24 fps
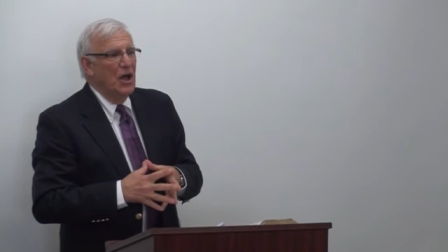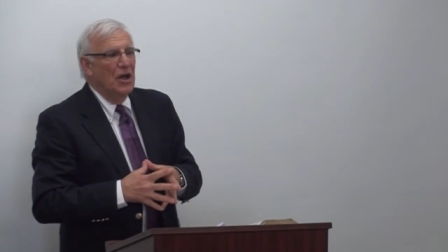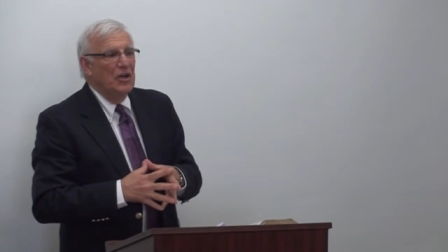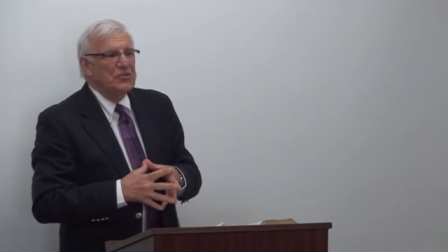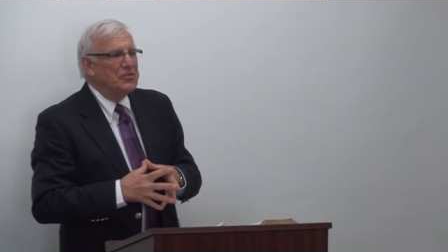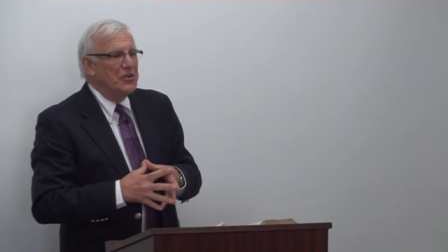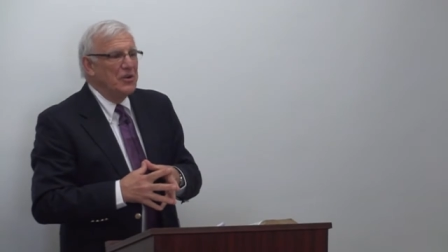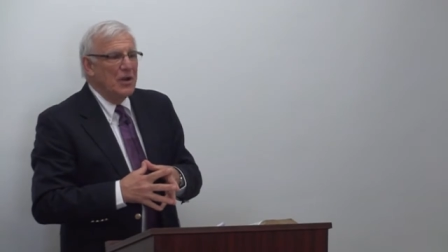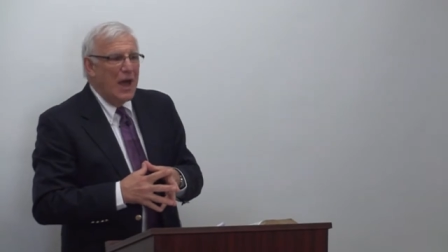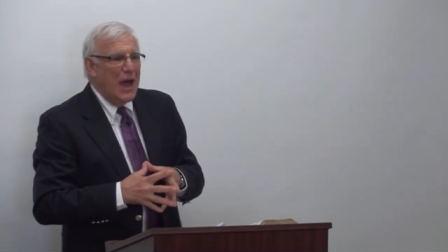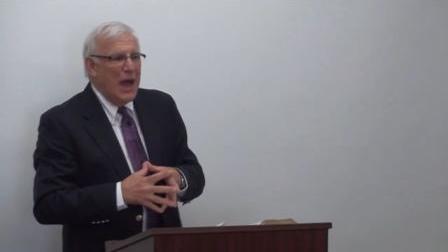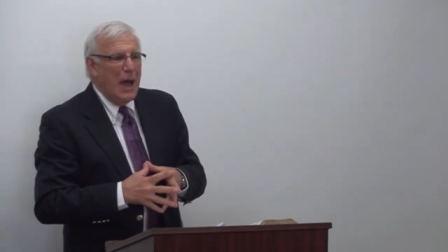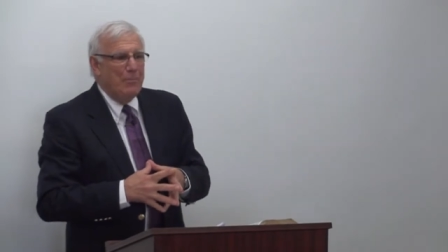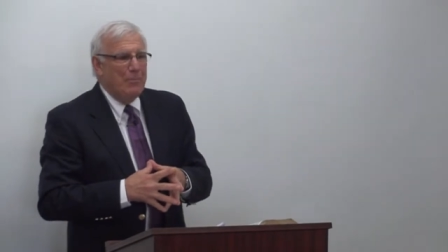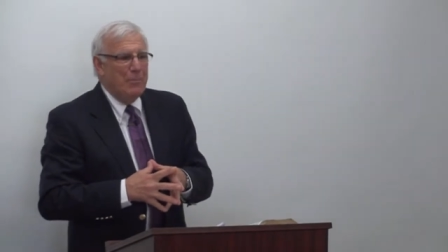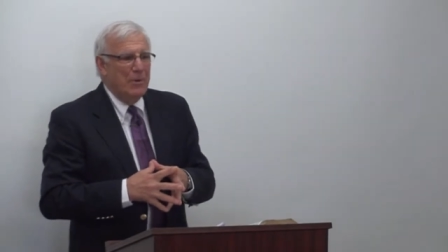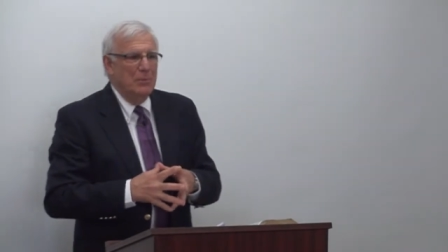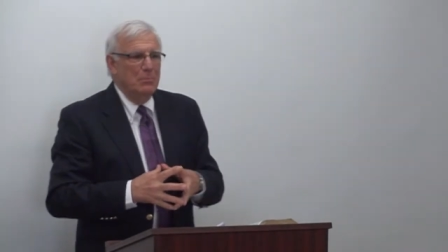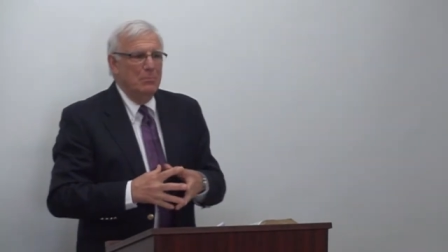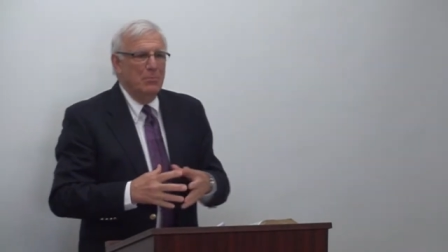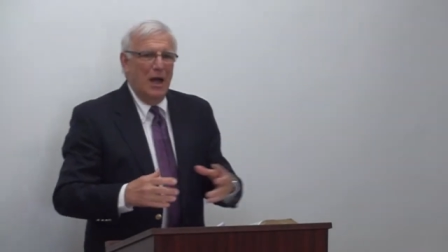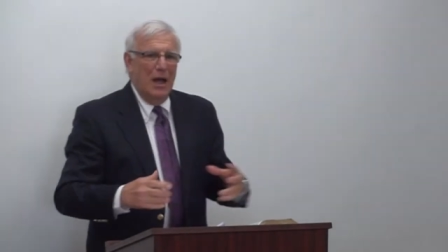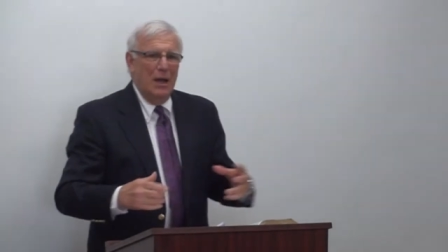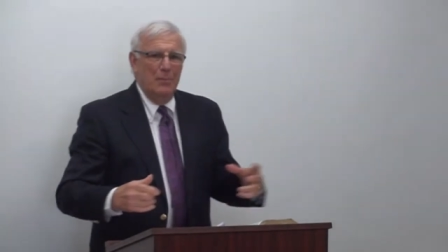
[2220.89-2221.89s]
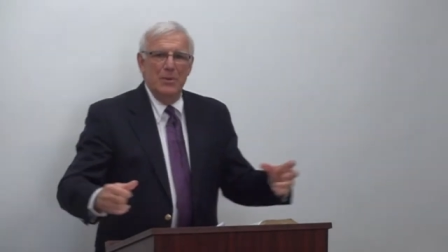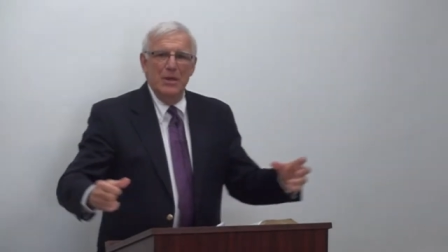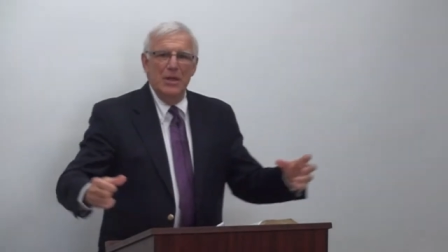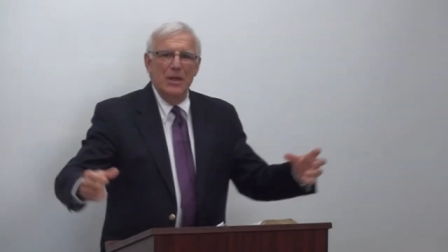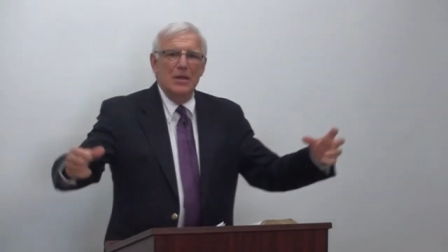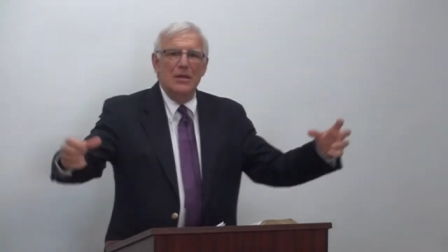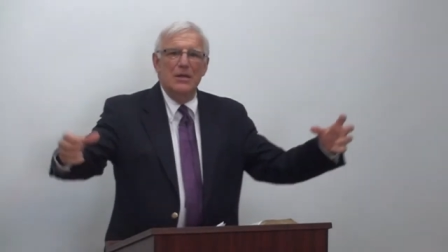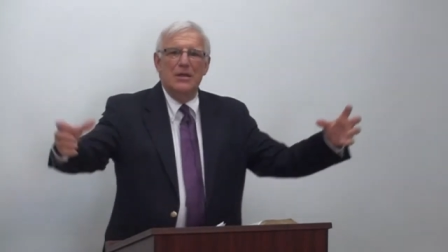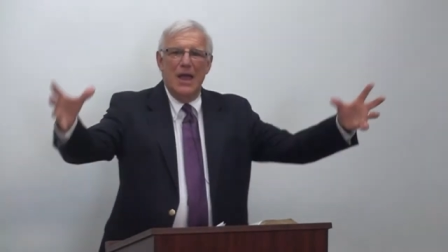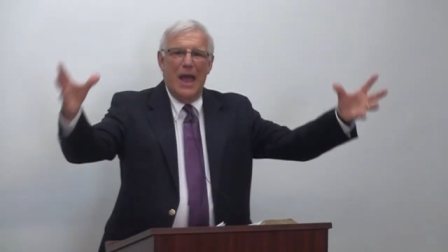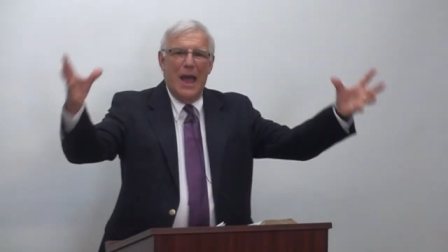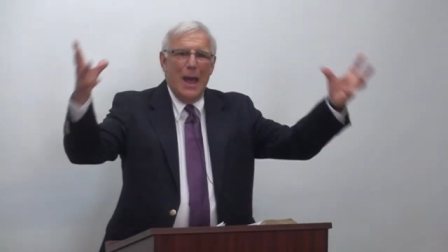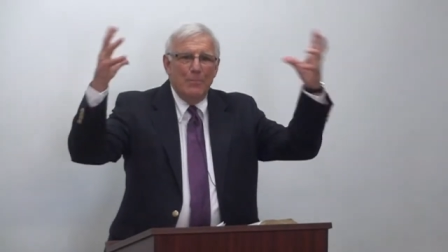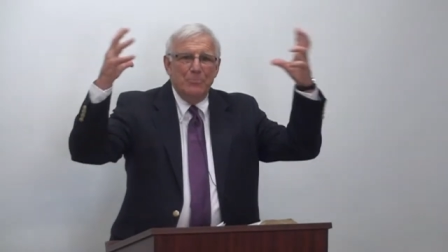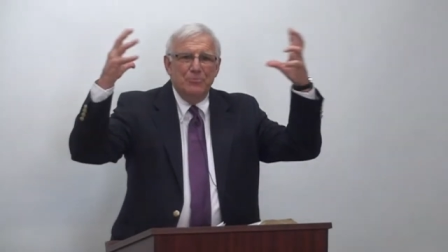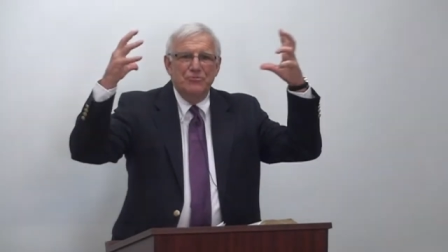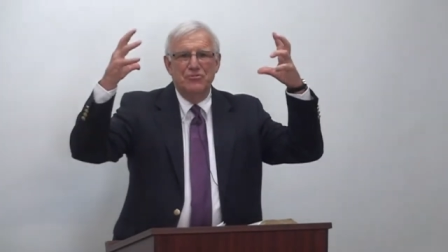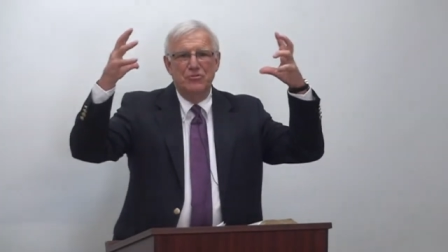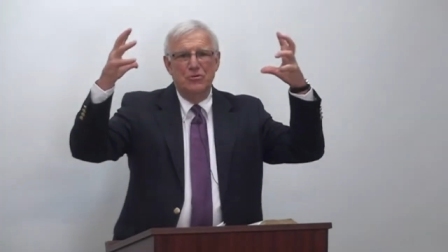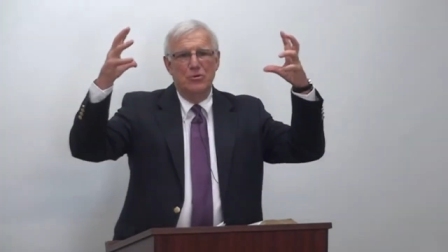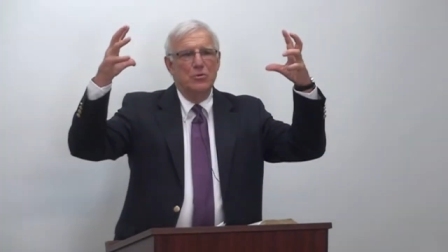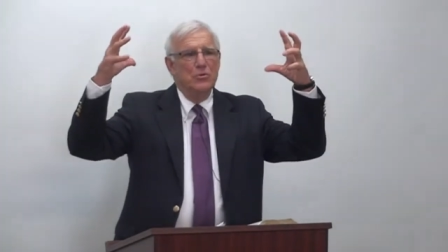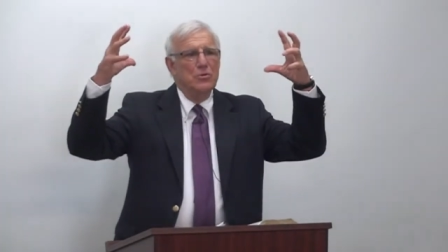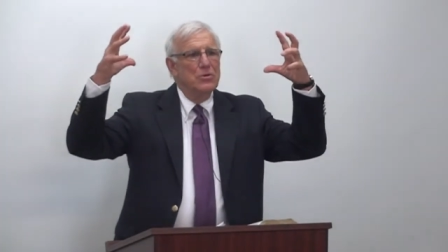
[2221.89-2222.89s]
doesn't happen by being
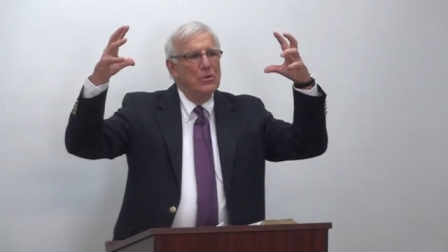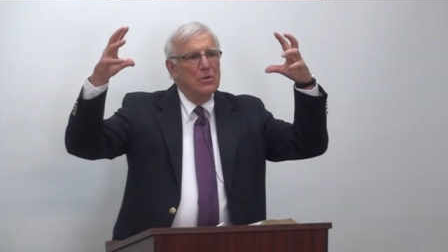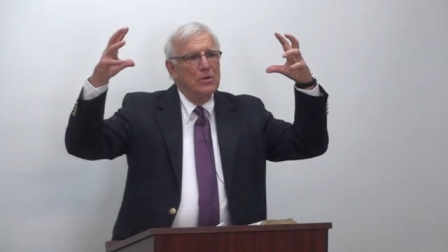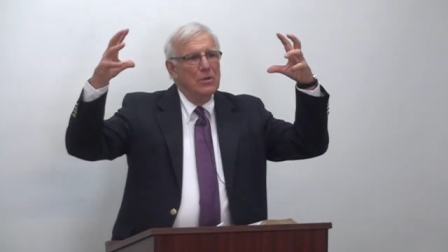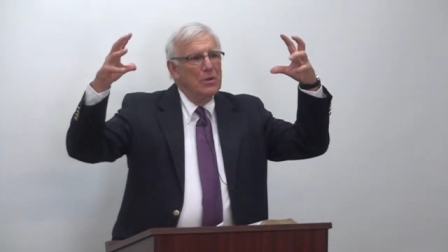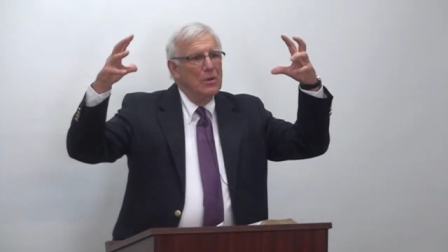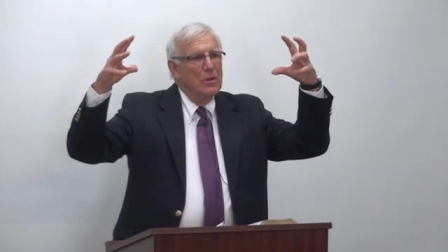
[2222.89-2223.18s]
captured